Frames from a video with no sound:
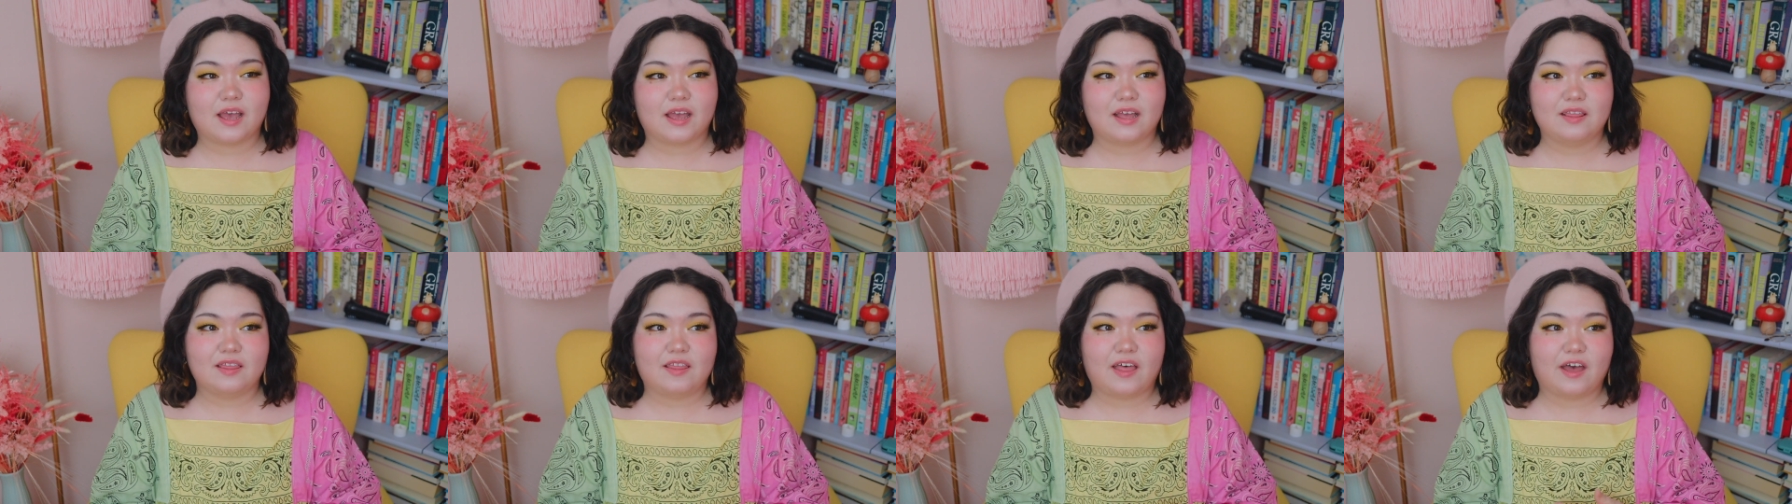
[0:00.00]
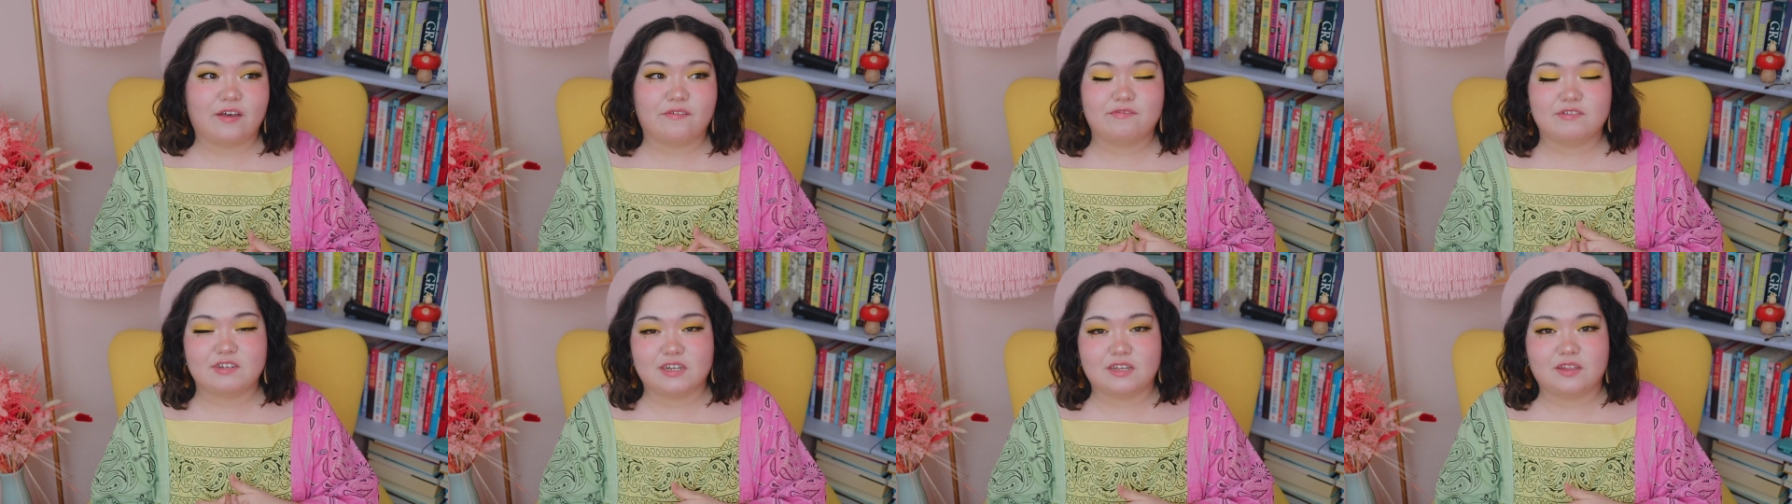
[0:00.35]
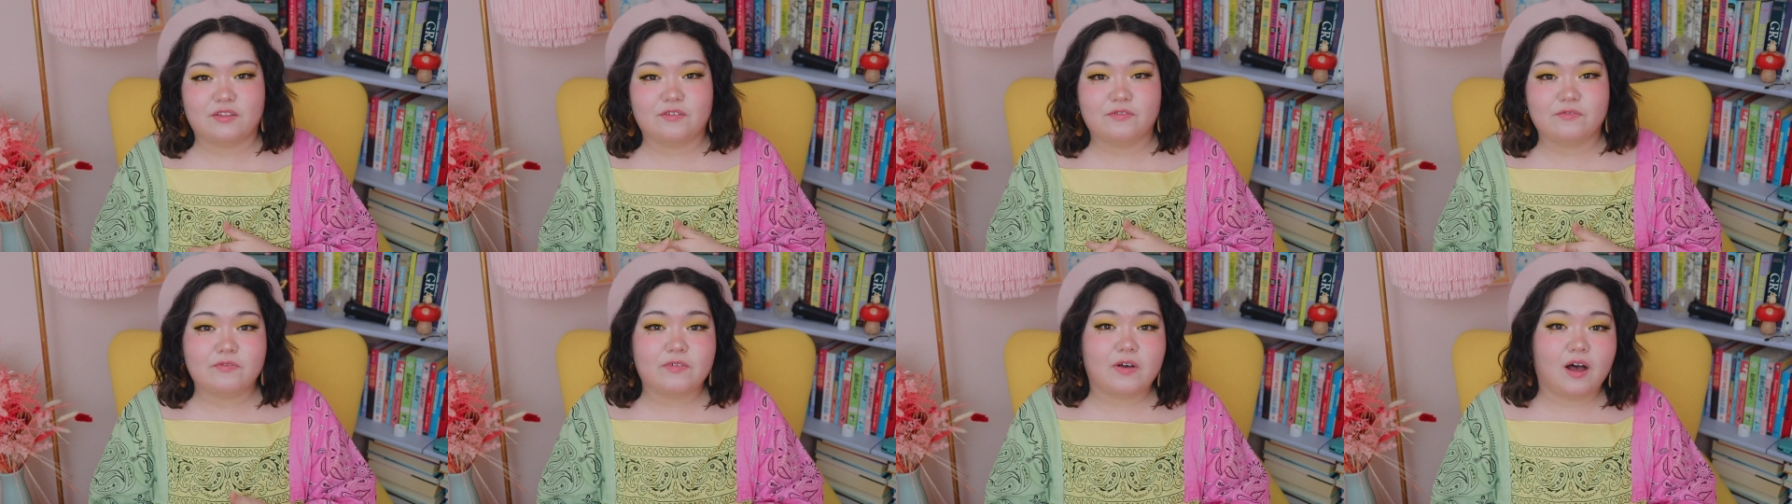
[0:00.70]
I left in
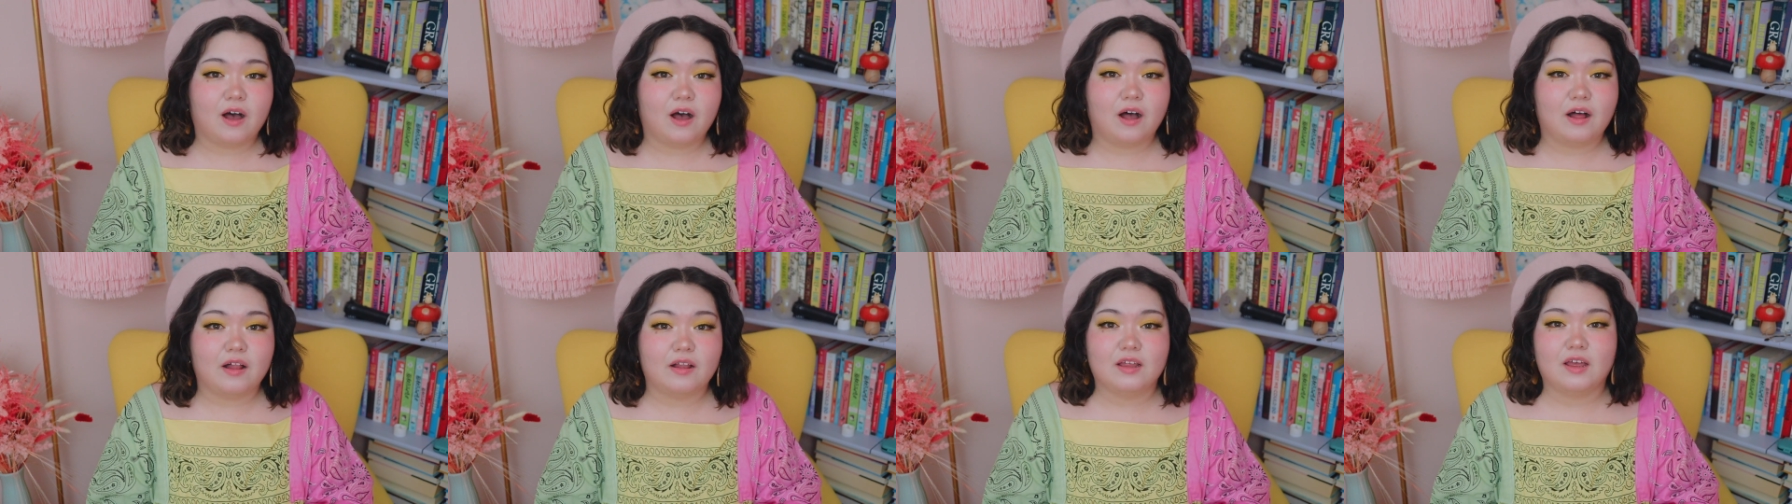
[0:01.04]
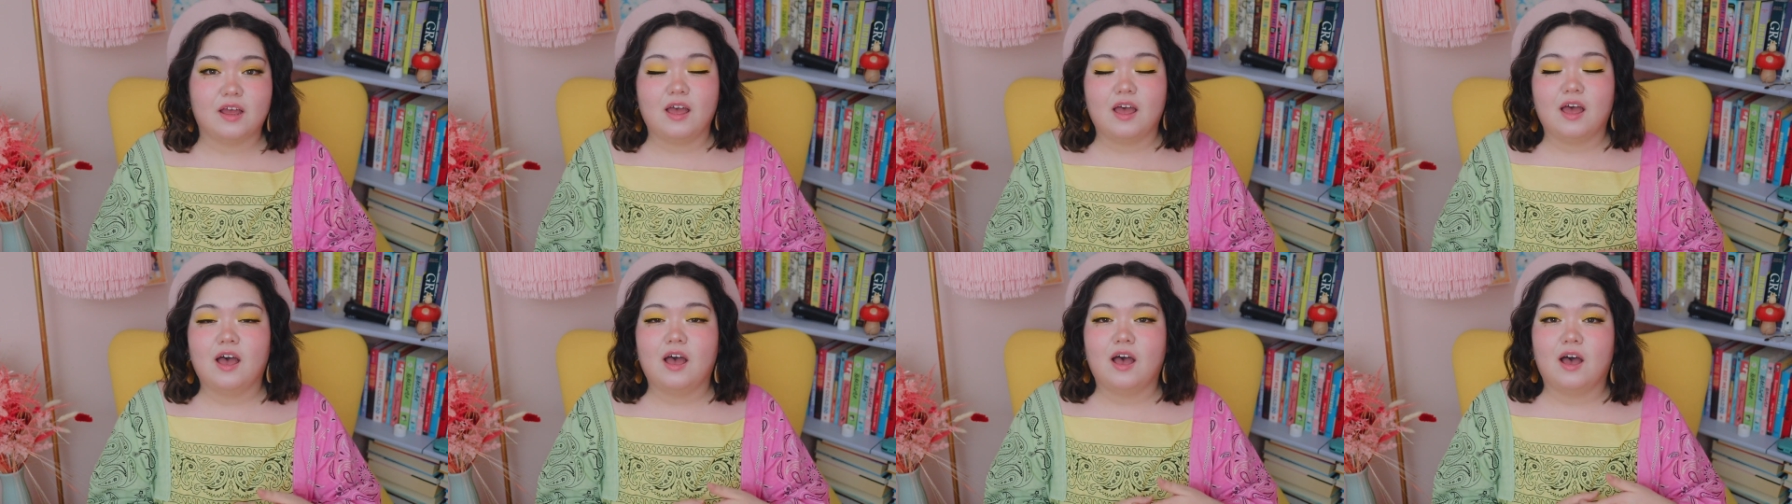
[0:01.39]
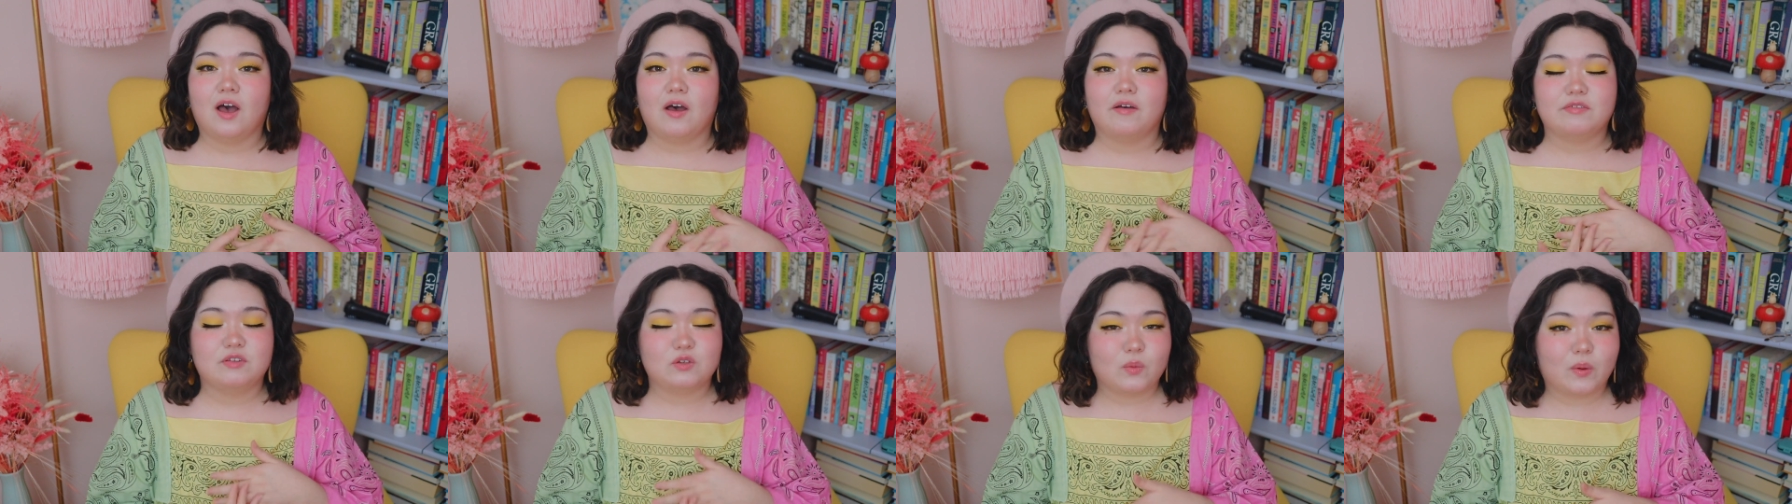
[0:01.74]
the fall
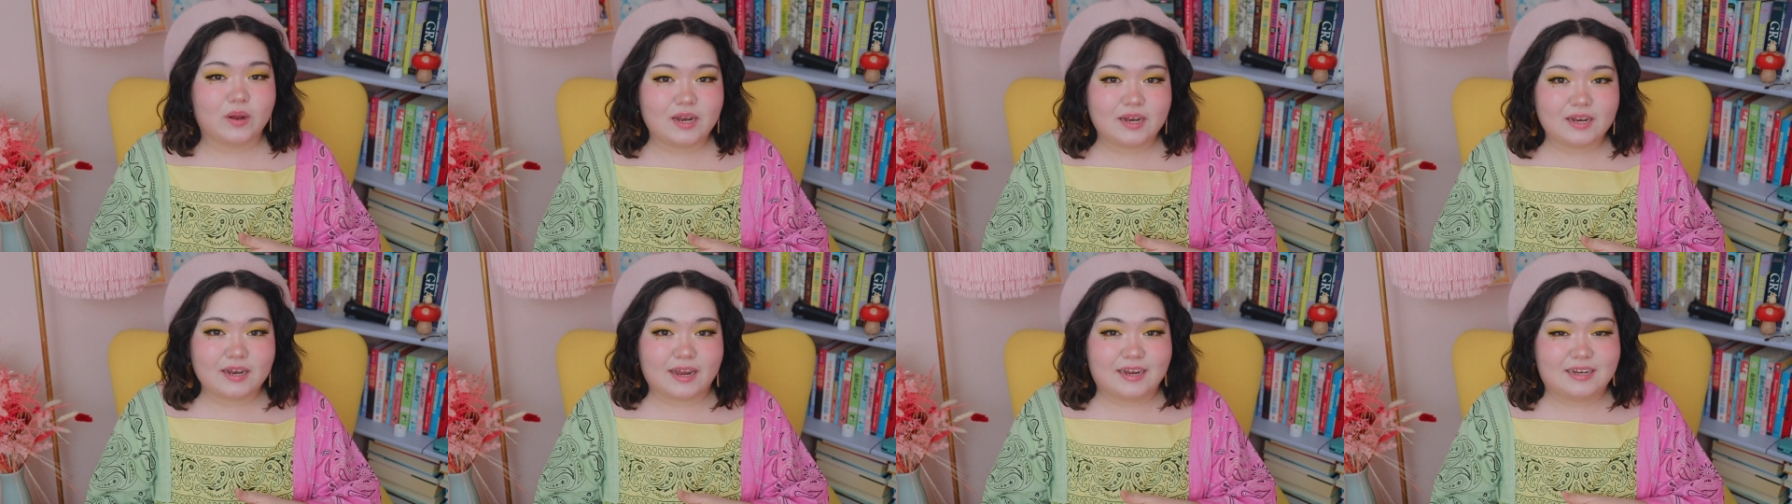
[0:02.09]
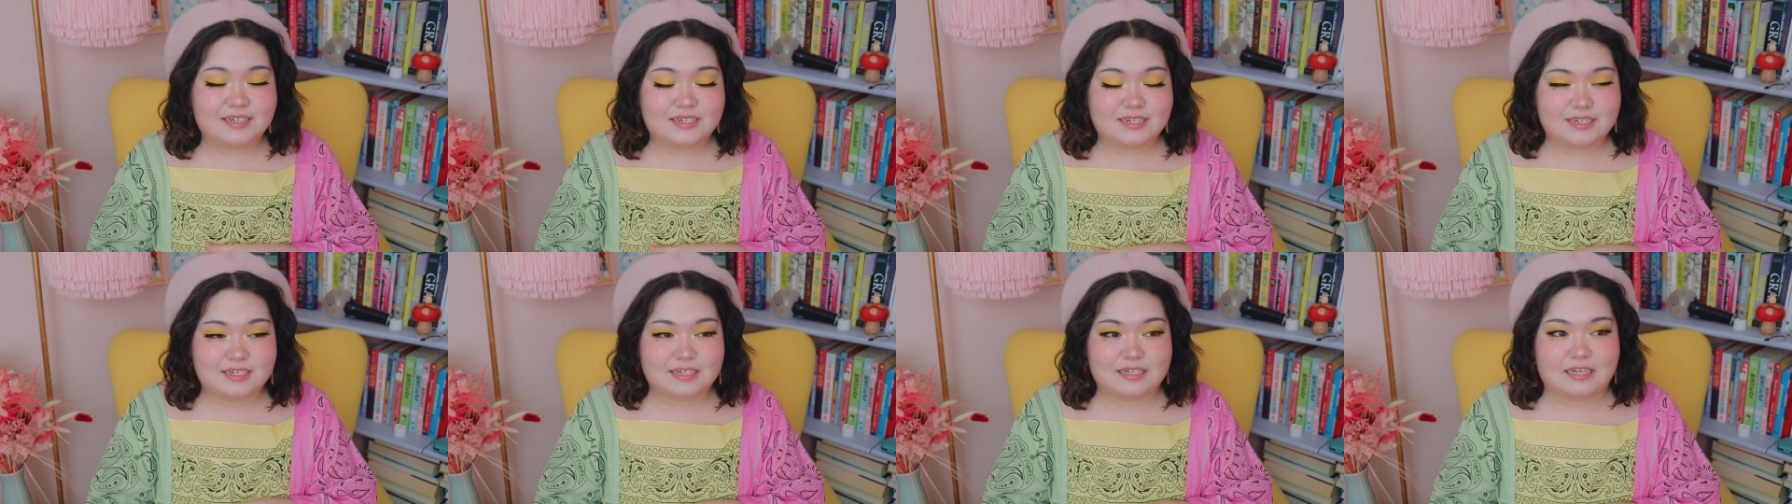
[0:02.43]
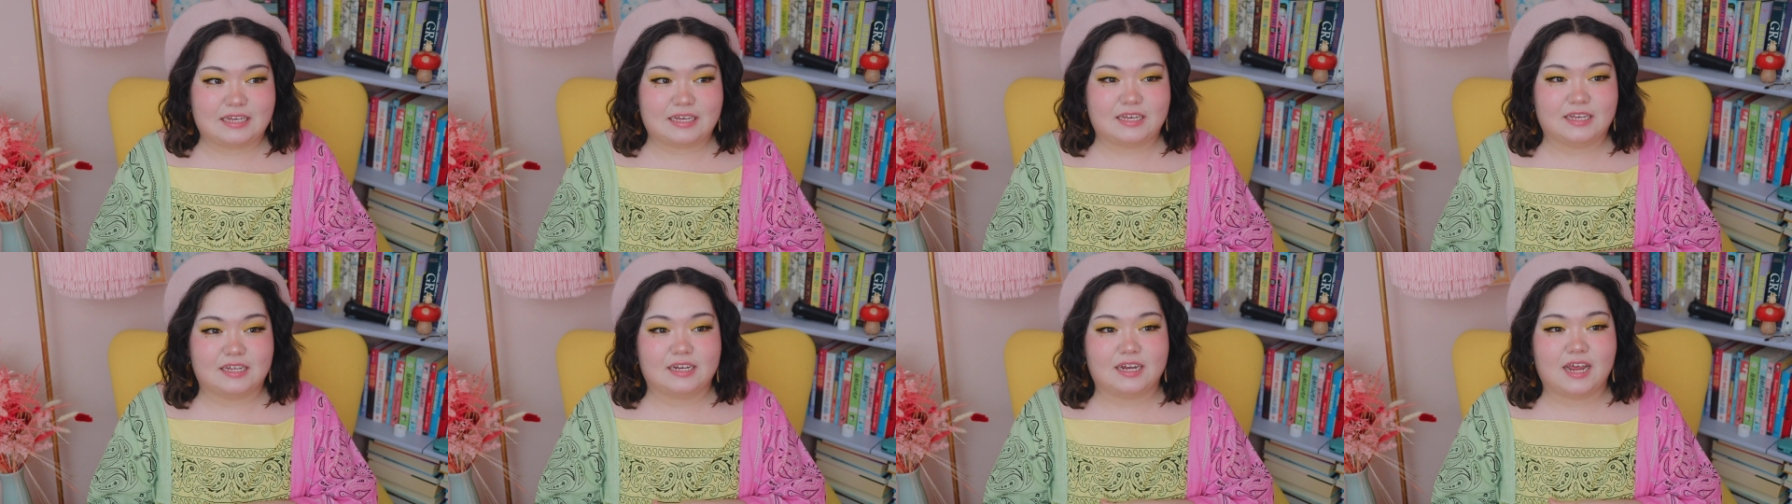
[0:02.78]
of
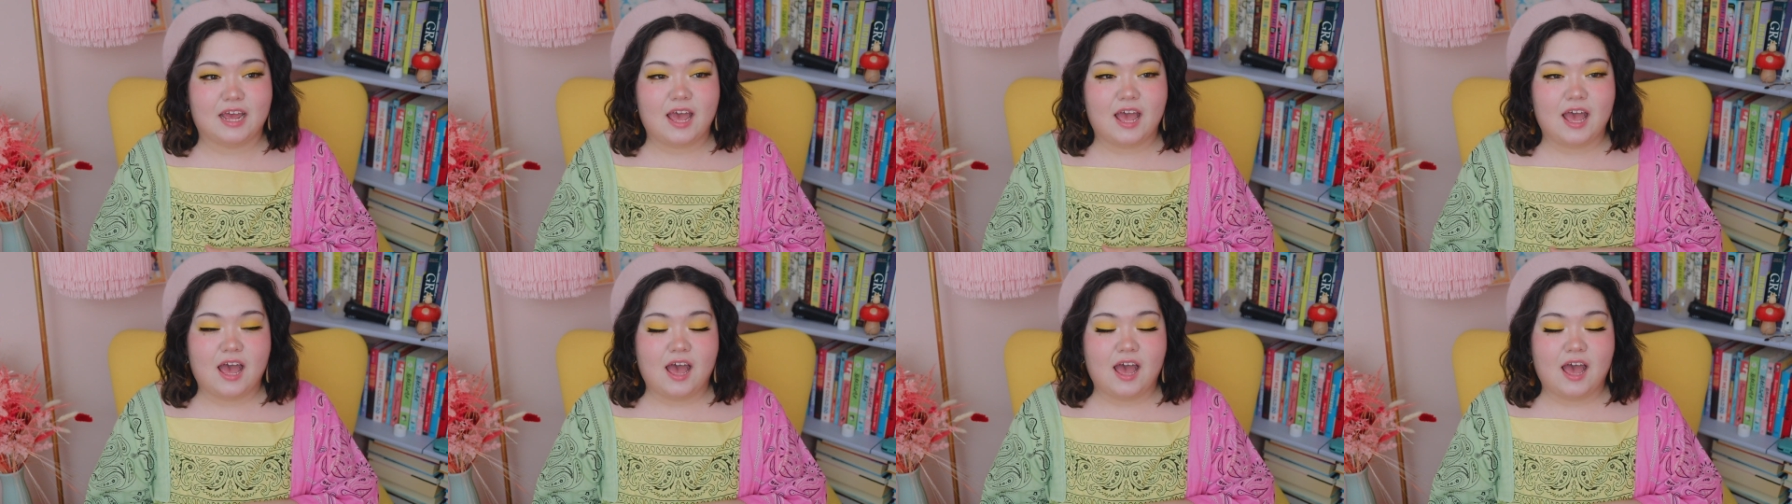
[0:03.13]
2019,